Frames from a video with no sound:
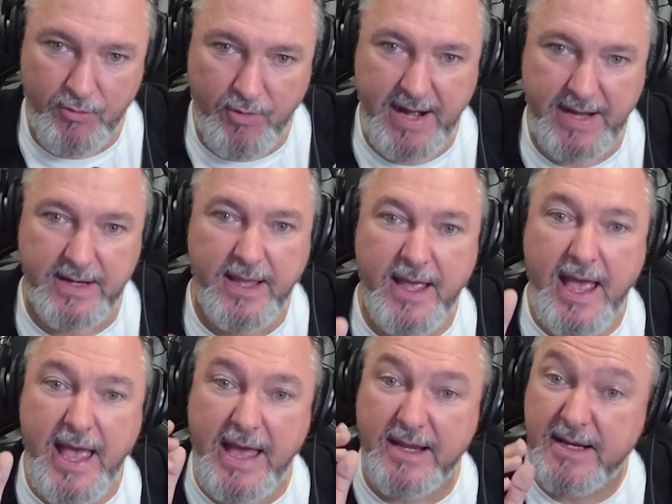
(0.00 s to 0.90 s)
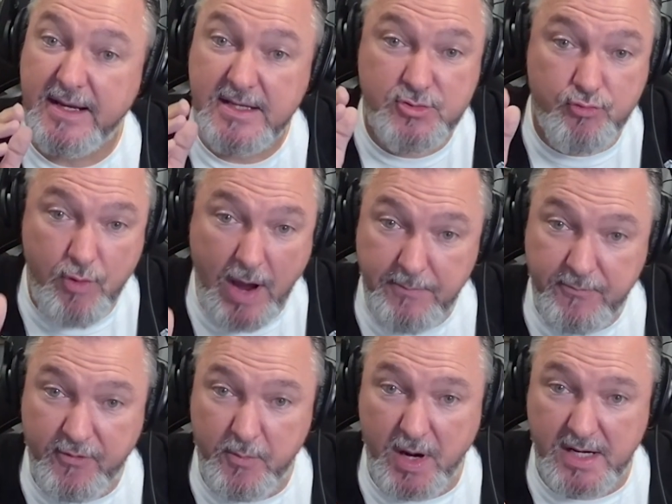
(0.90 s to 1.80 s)
right? And it is
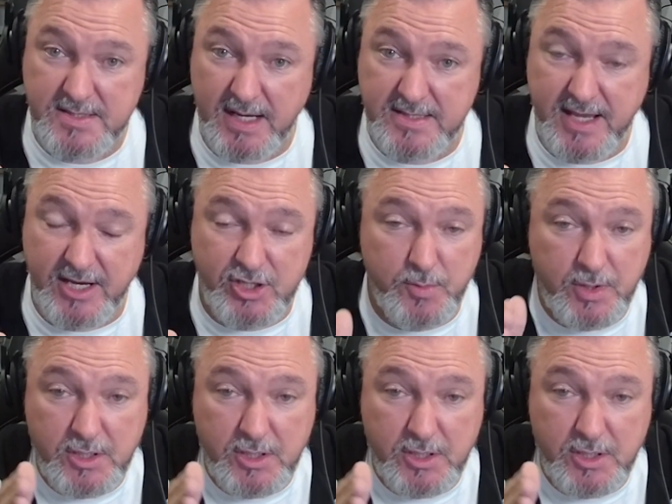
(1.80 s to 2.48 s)
ripe for monetization